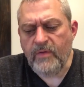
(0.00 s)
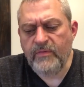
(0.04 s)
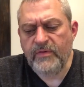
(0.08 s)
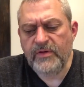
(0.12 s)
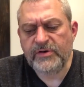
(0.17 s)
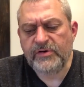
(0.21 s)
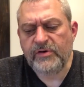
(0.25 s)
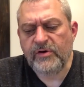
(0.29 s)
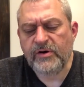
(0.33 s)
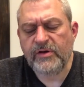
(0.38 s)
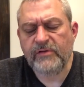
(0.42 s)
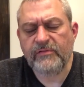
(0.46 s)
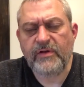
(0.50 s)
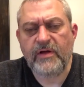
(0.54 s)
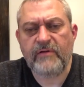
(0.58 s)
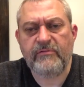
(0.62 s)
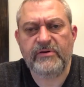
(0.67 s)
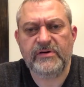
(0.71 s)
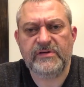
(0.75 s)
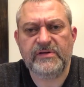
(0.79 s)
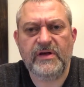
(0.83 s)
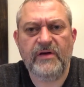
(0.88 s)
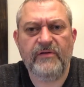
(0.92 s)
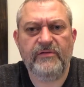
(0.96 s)
The turkey
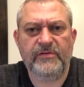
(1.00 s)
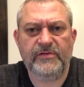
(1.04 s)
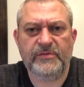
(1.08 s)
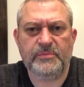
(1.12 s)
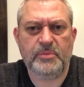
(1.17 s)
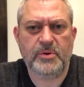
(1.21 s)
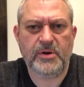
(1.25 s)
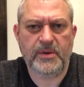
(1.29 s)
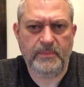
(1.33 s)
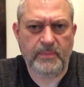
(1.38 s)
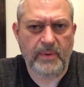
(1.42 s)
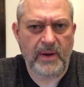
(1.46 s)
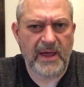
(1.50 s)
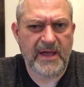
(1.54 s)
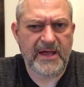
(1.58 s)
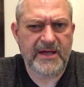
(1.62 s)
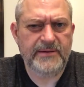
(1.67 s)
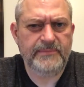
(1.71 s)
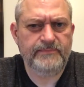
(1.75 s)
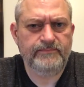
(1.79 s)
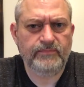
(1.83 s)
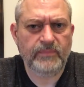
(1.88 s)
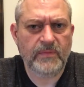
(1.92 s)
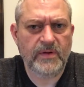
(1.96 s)
flavor itself is pretty bland.